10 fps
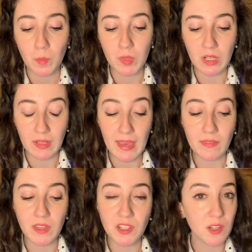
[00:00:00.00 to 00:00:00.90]
But
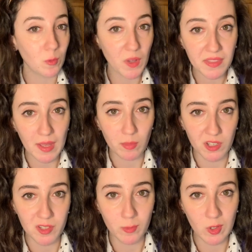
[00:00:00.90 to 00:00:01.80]
again, they didn't win their
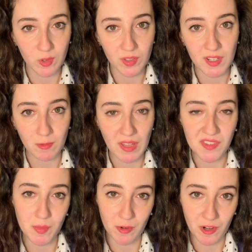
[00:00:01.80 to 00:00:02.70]
Brit Award. It went
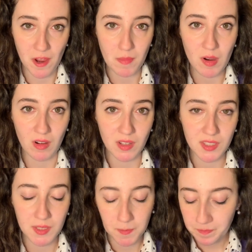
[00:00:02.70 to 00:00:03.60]
to Bruno Mars.